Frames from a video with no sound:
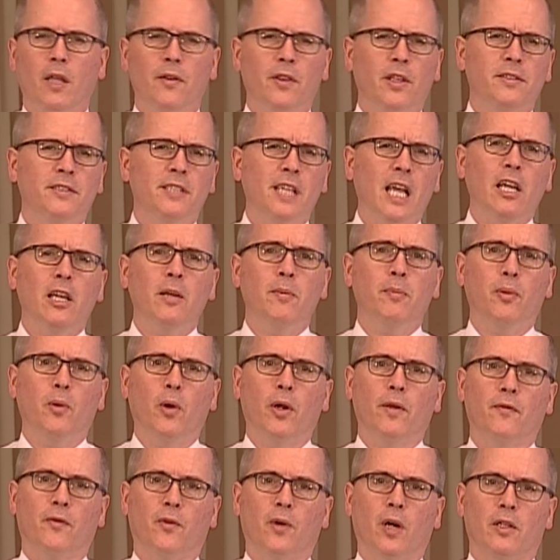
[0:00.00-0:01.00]
The second
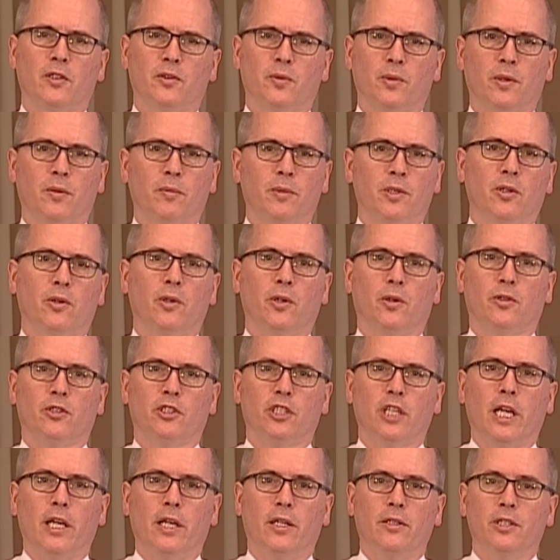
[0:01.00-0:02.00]
point for us with Material
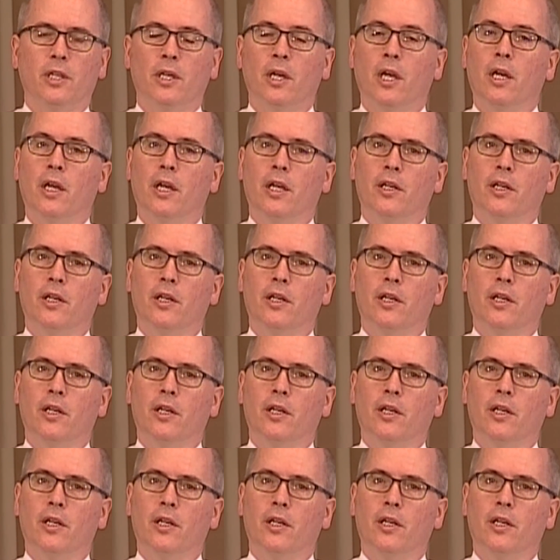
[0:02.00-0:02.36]
Change